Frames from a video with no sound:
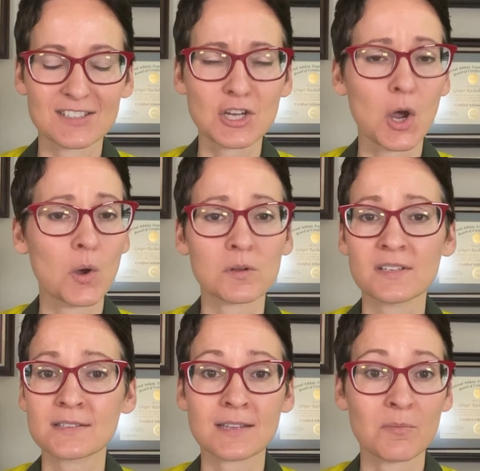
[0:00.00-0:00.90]

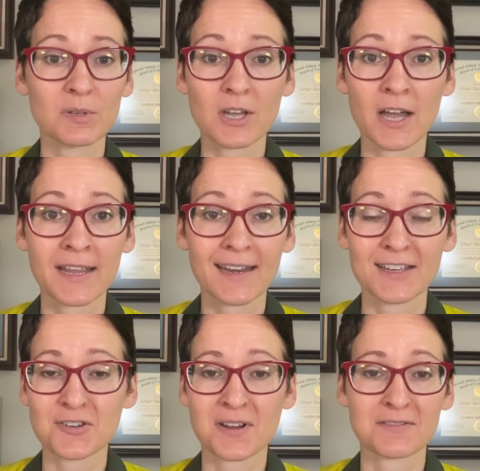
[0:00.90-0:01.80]
Totally stumbled on it.
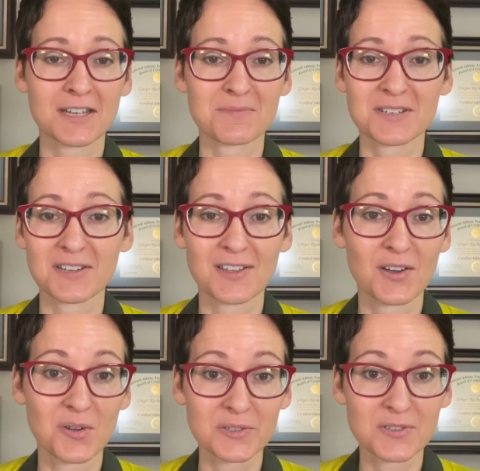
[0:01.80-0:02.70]
I don't have time to tell you the
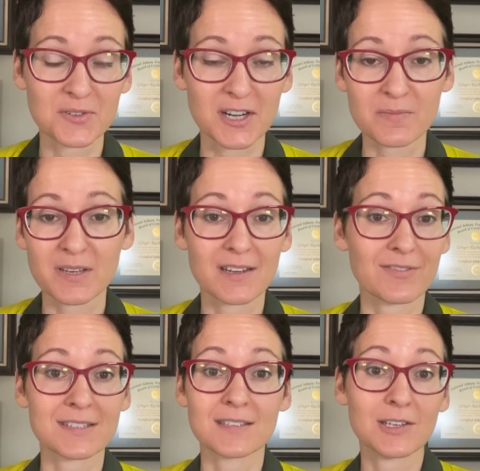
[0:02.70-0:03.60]
whole story, but
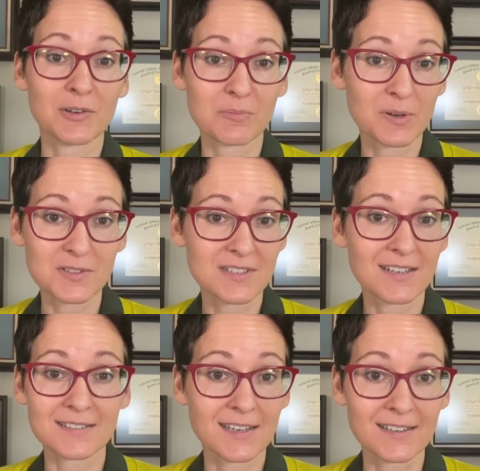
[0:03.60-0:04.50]
if I see you in
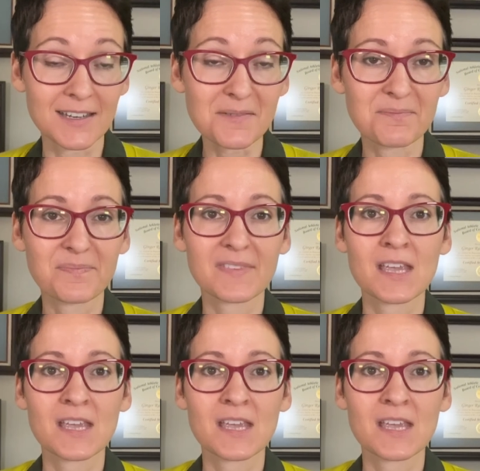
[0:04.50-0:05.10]
person, I'll tell you.